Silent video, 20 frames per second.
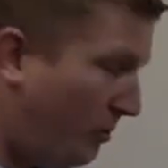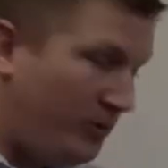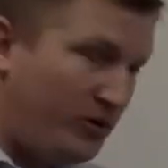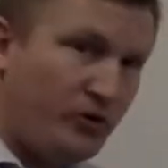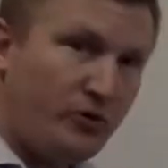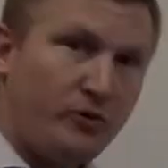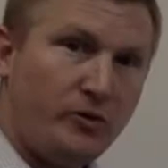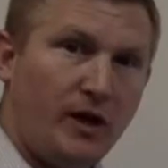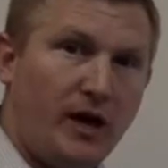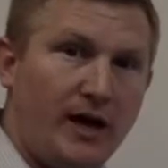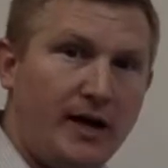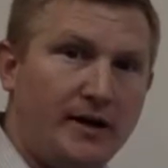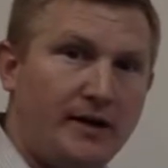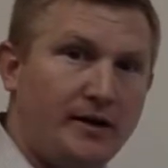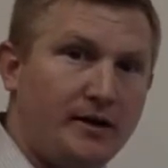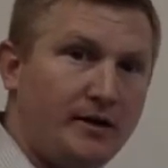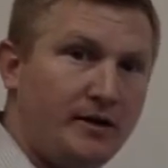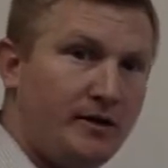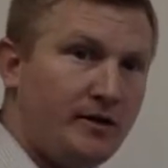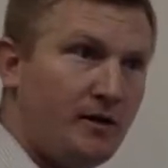blue
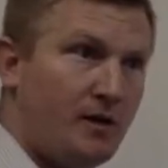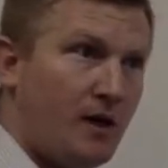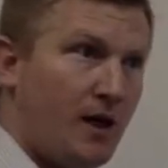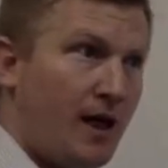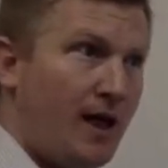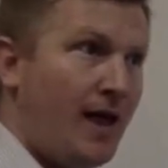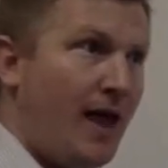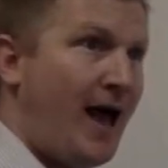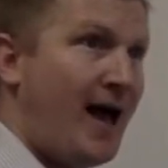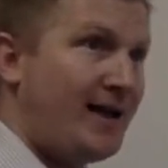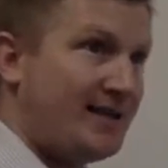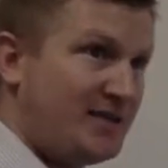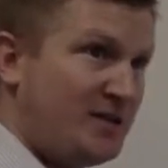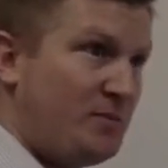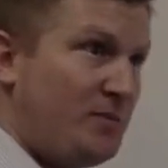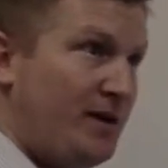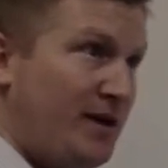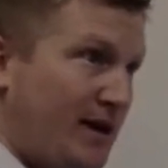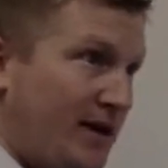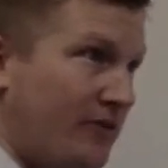line has to
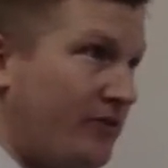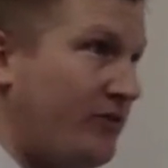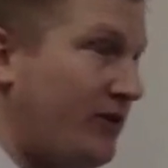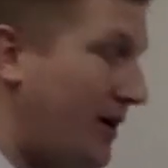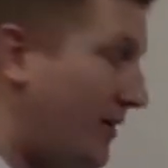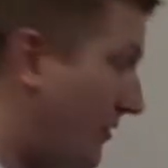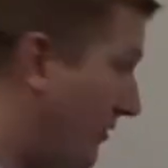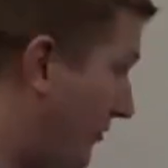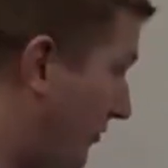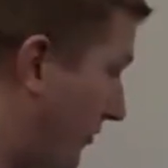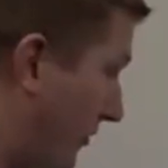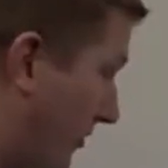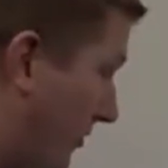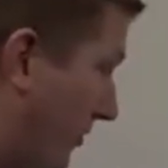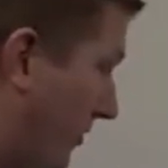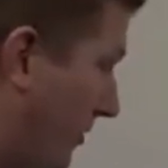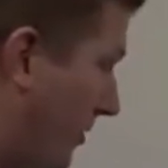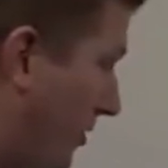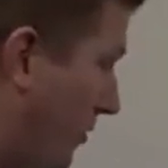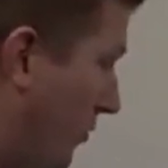be inside the
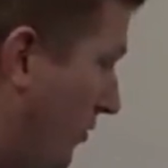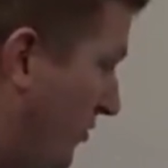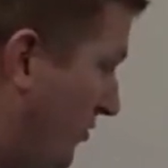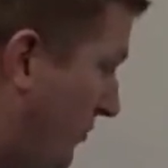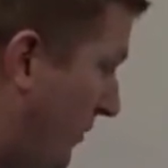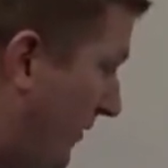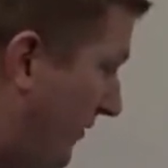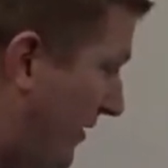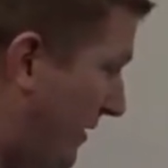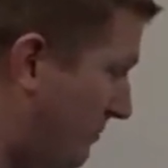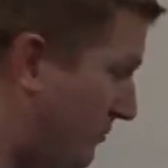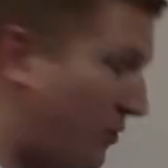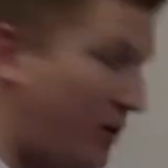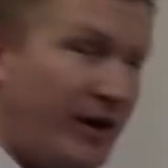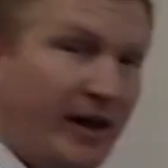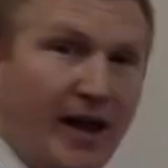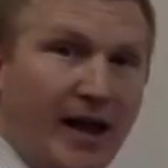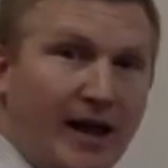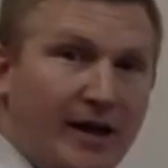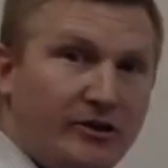circle, which means that
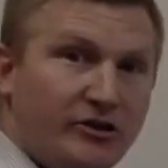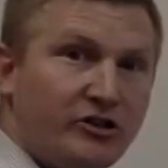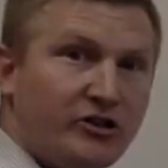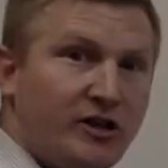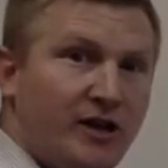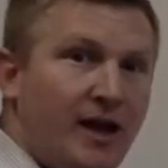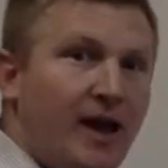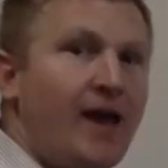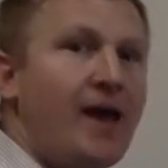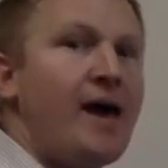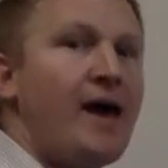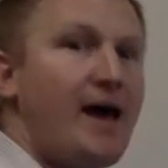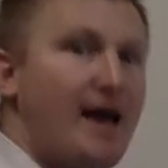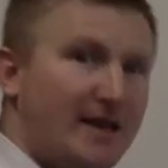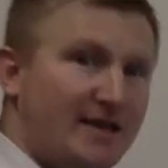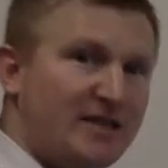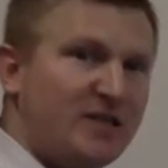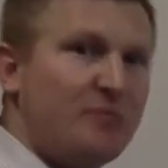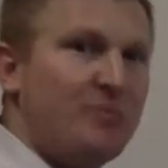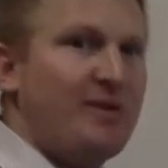point H
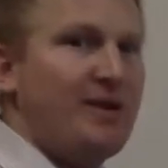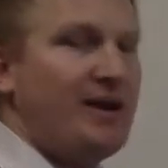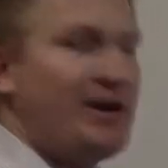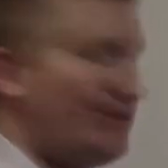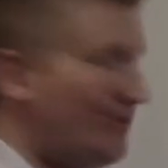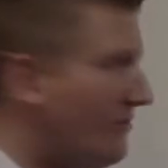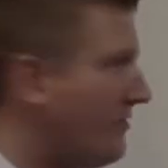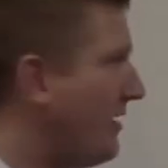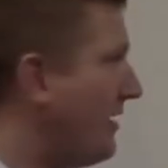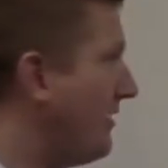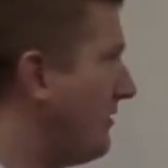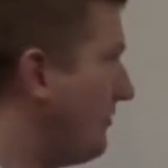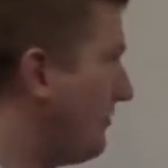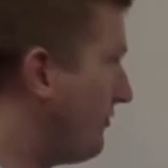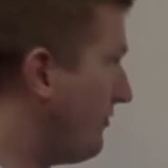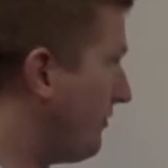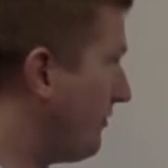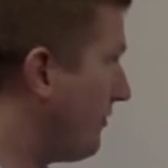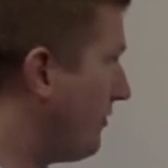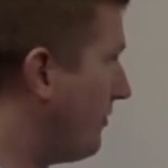has to be inside the
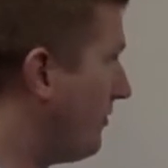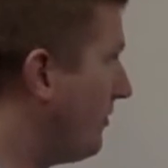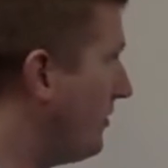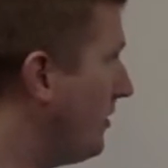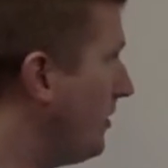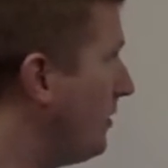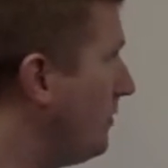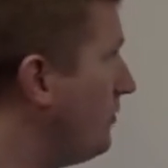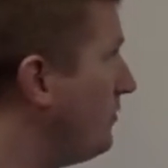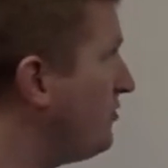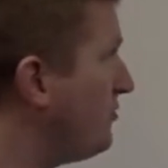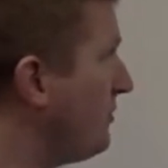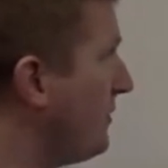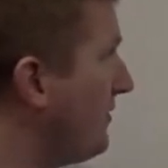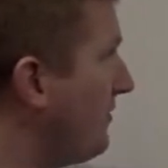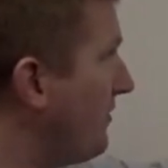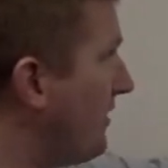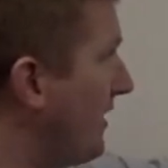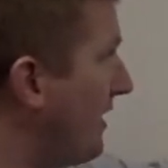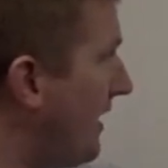circle, which
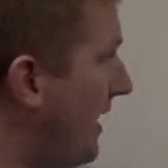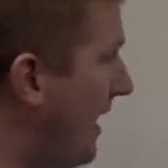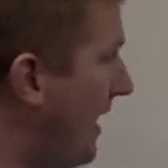means that